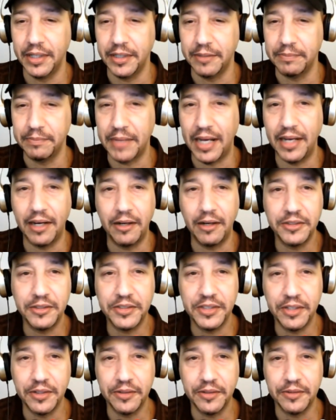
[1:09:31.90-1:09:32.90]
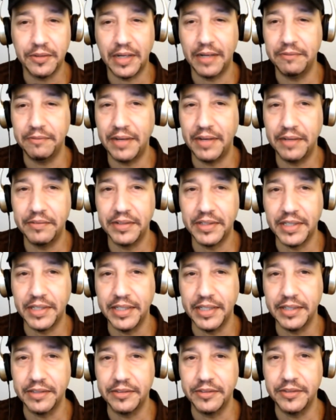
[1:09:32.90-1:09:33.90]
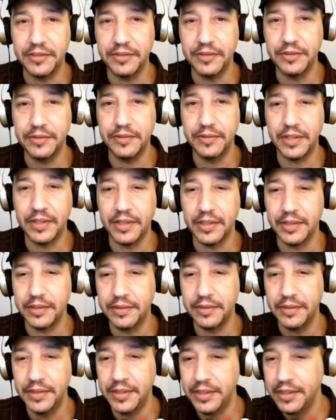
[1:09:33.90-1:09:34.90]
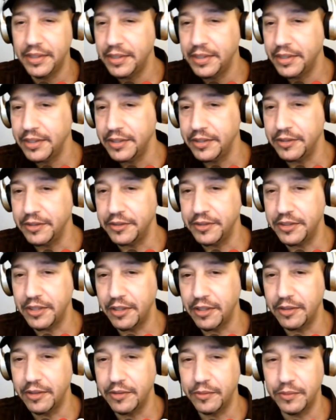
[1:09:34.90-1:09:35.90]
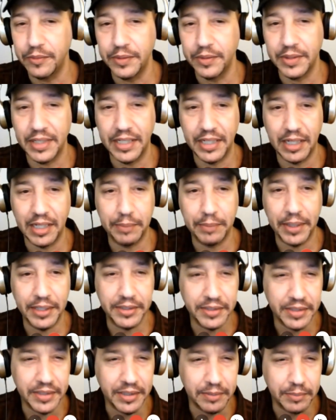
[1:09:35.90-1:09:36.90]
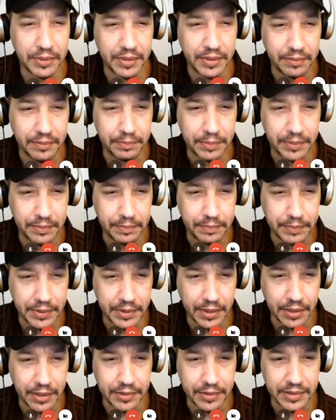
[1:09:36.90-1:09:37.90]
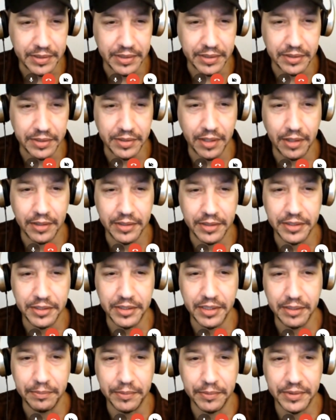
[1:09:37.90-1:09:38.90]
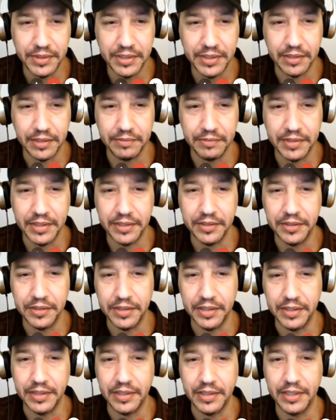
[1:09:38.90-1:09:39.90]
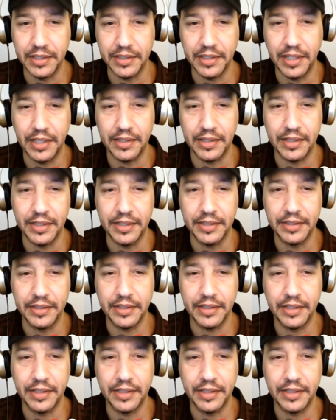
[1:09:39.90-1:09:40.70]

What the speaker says: I found the link to your show and I pasted it below. It says "Talk is Cheap with Sylvia." You can click that link.